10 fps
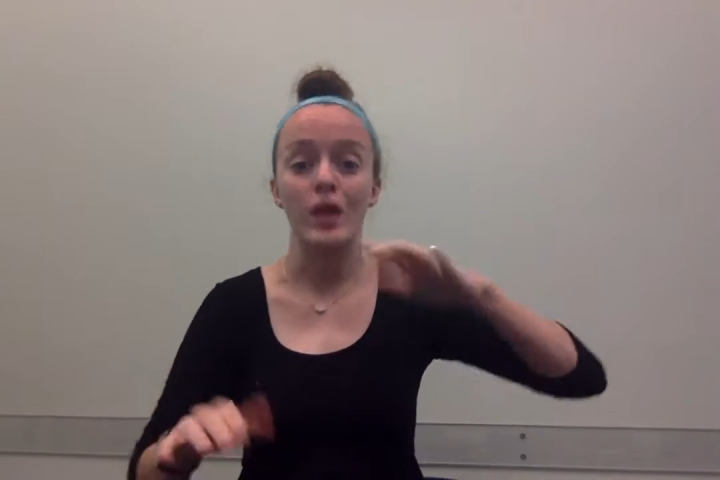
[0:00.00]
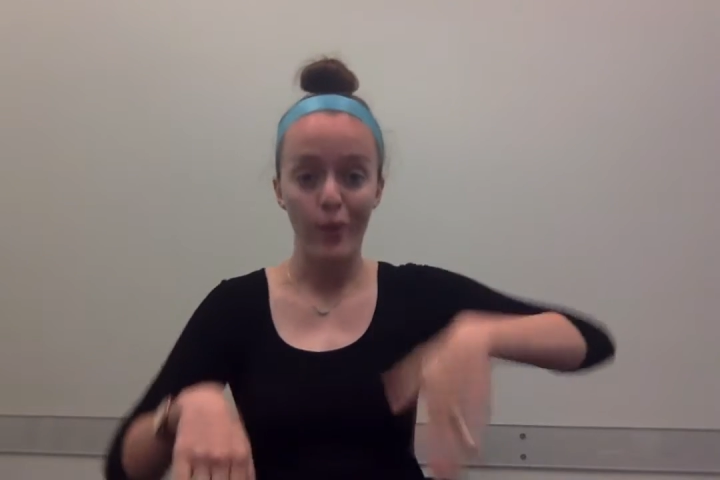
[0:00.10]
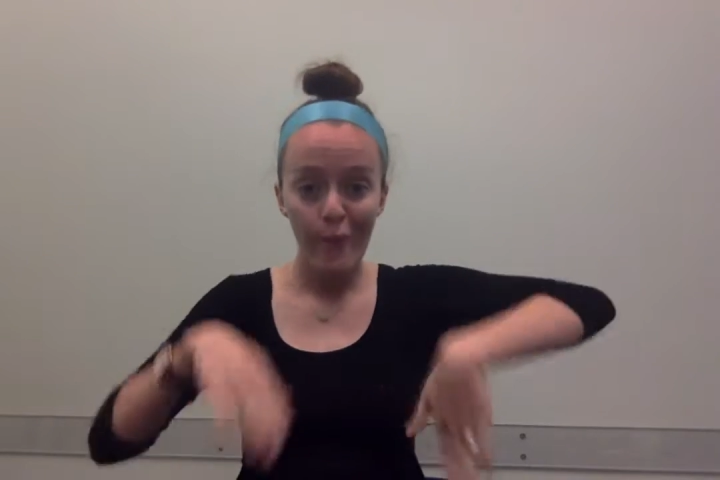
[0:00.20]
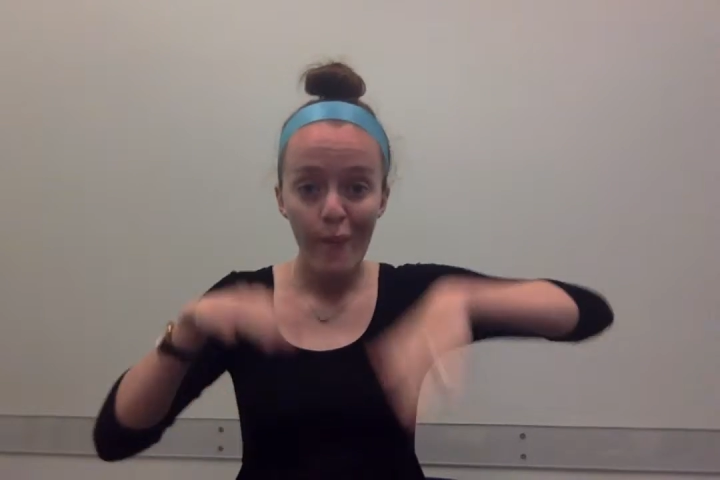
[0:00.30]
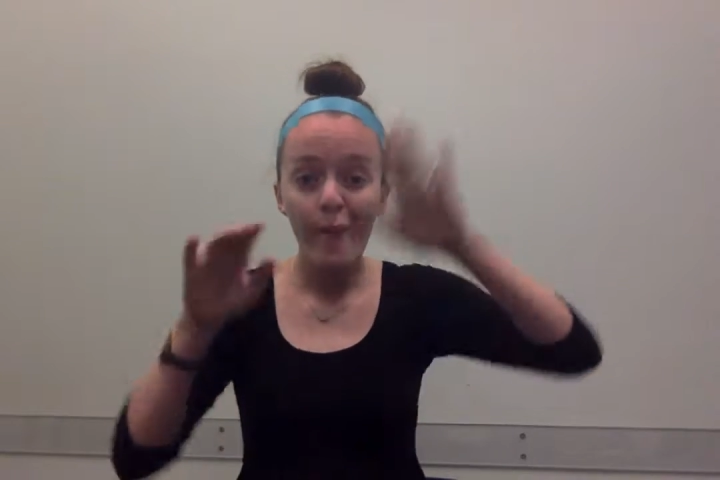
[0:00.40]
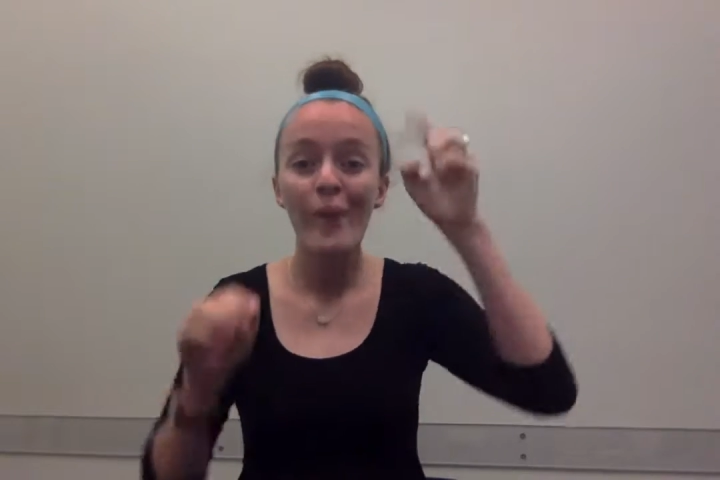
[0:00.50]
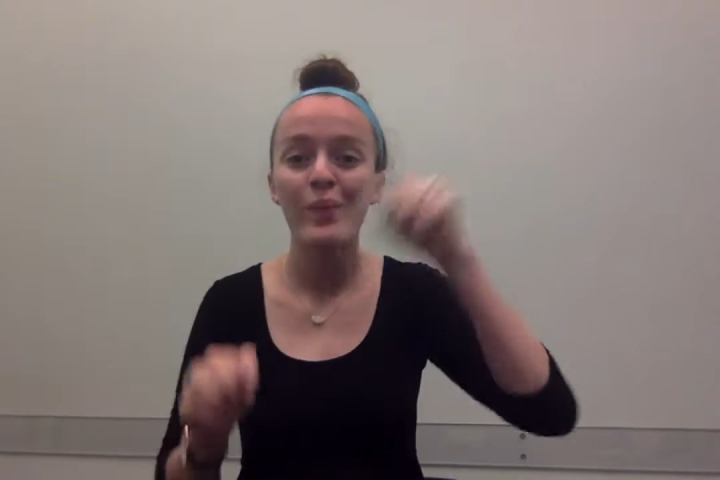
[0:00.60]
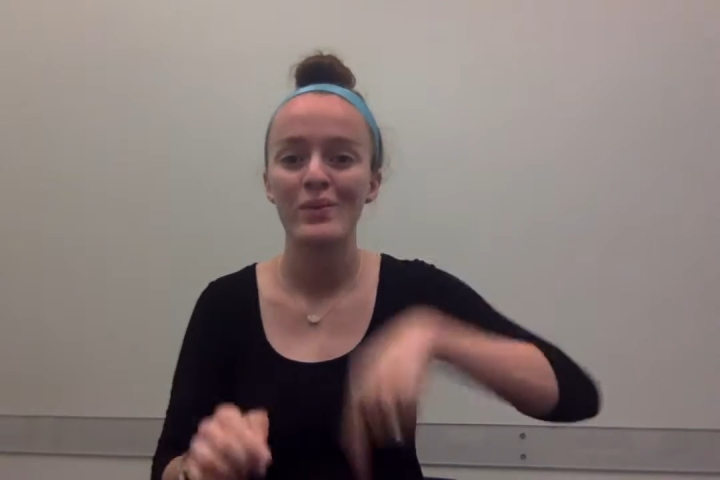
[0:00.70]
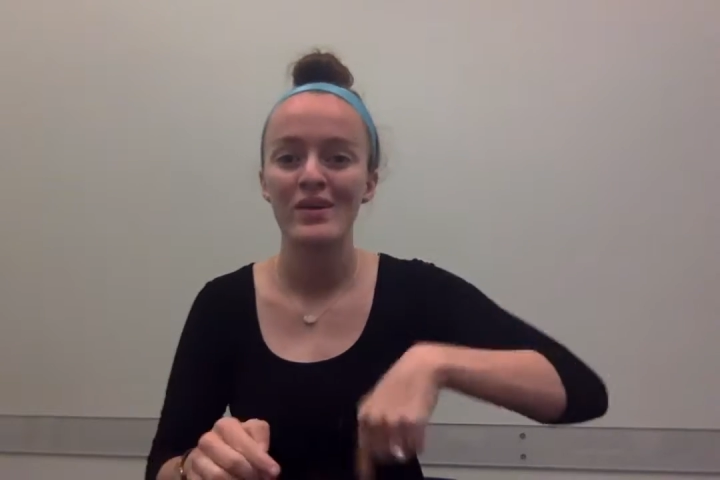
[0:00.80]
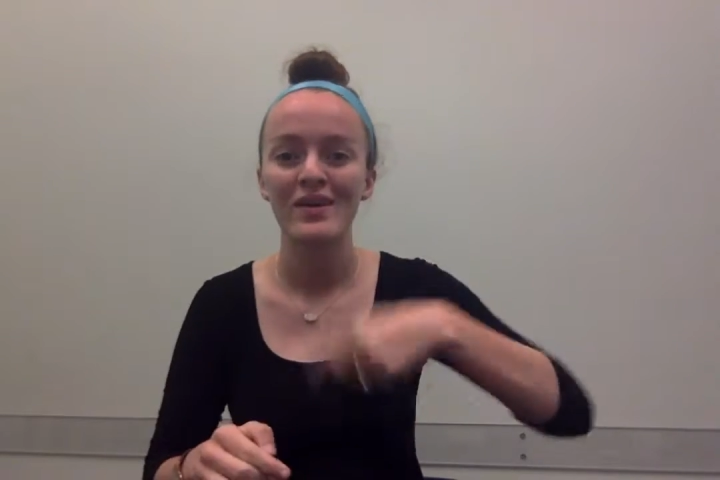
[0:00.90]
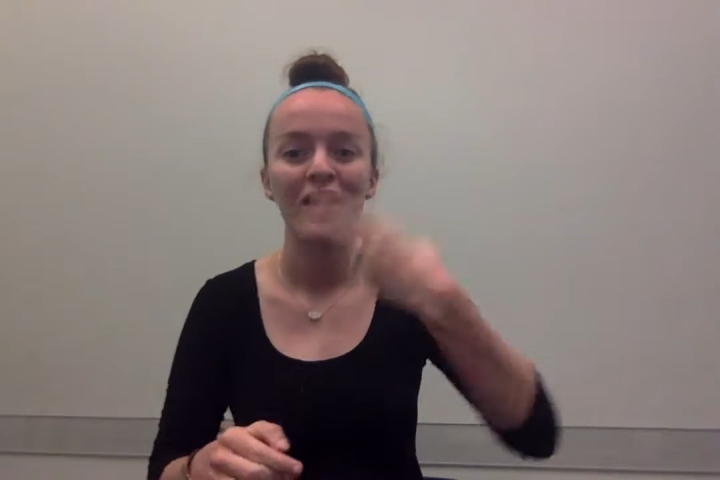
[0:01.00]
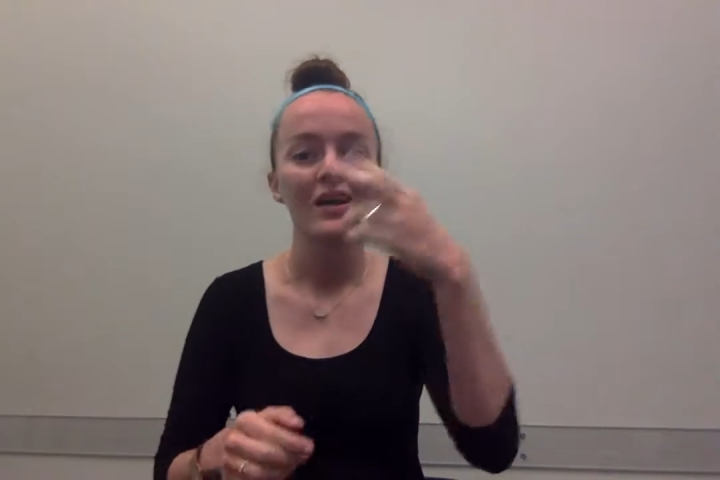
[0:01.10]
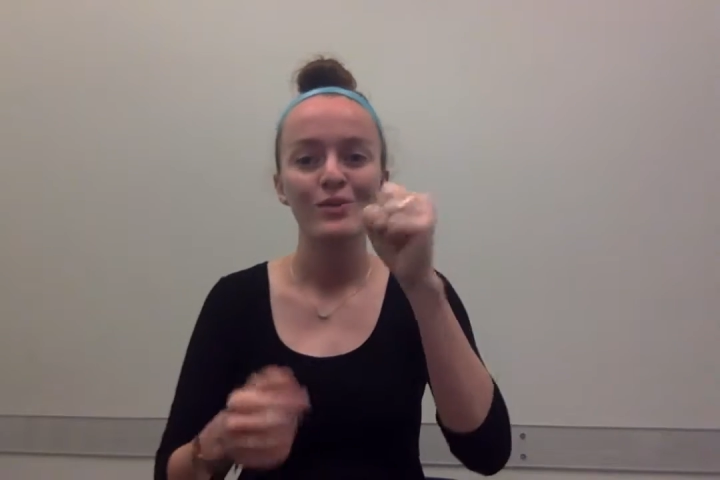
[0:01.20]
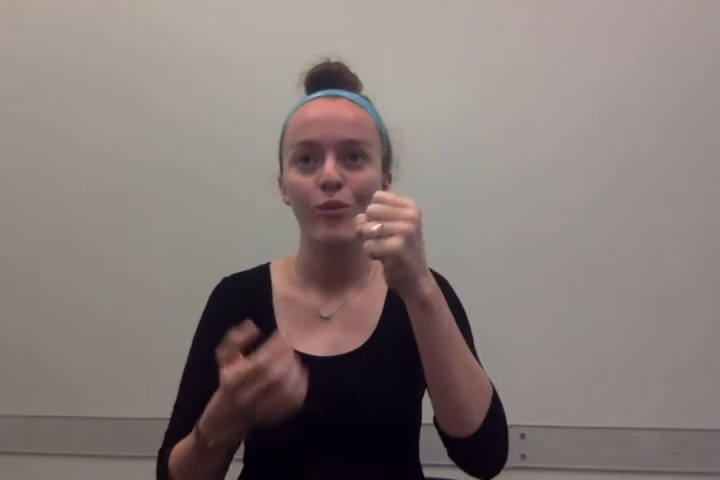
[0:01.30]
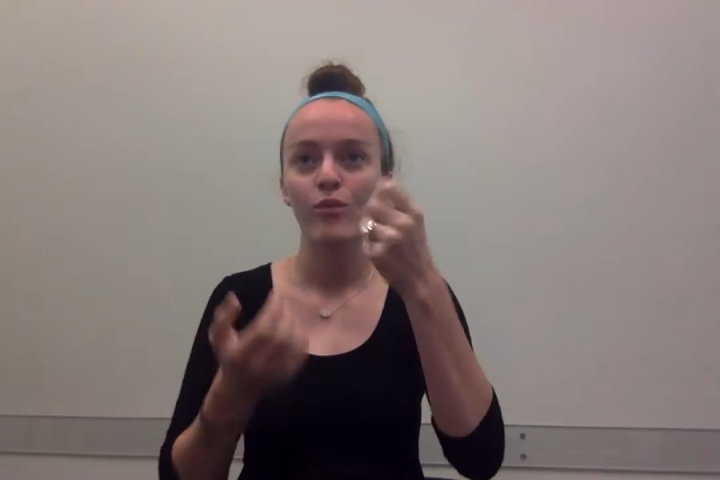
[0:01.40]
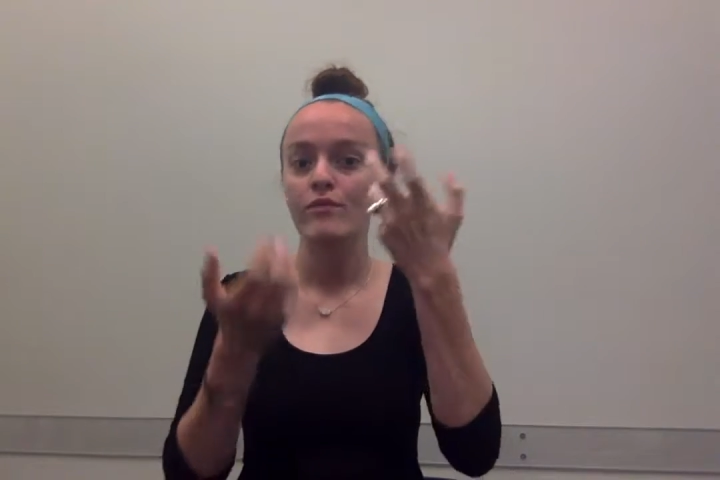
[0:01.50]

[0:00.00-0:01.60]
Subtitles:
Graduated from there and went to